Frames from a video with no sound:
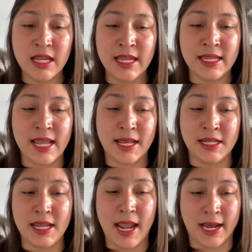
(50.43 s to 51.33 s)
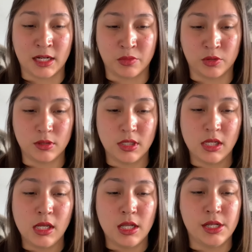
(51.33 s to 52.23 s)
in any animal.
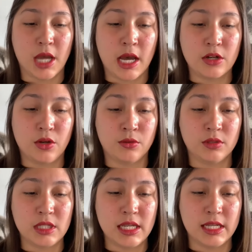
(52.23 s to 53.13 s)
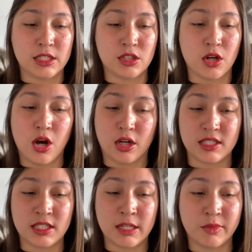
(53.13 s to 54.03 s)
Not only is the heart
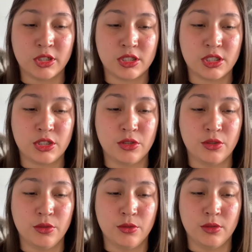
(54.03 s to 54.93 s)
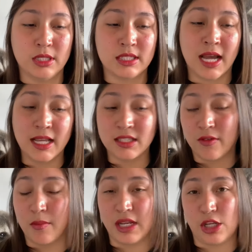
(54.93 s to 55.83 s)
similar to the size of
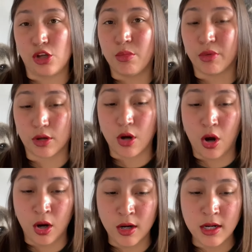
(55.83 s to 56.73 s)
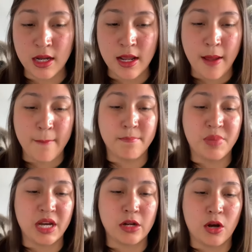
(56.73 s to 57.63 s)
a Mini Cooper car,
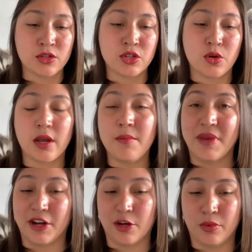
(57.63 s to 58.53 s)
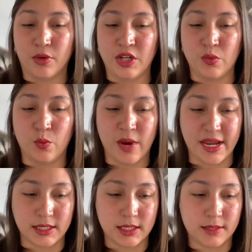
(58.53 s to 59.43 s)
but also comparable in
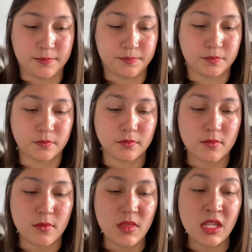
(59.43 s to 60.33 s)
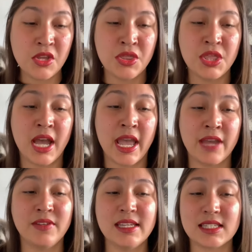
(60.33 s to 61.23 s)
weight. The
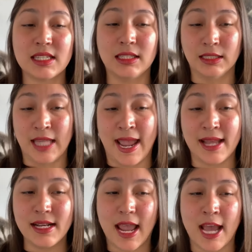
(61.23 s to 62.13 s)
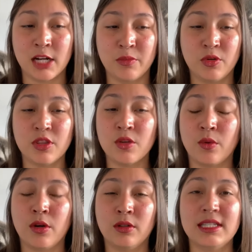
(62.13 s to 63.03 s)
heaviest land animal in the
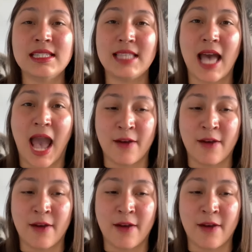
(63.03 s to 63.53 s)
world is the